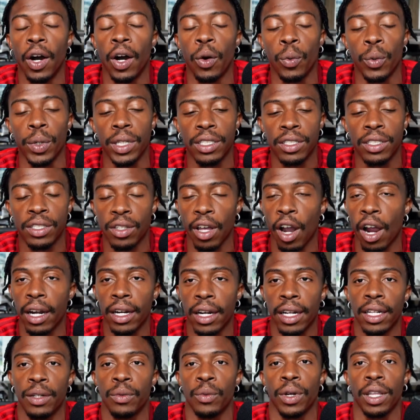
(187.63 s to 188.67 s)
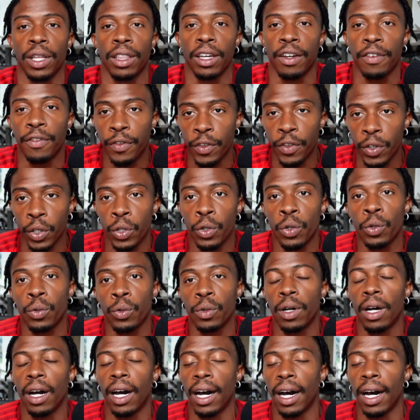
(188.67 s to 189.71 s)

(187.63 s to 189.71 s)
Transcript: we started with a few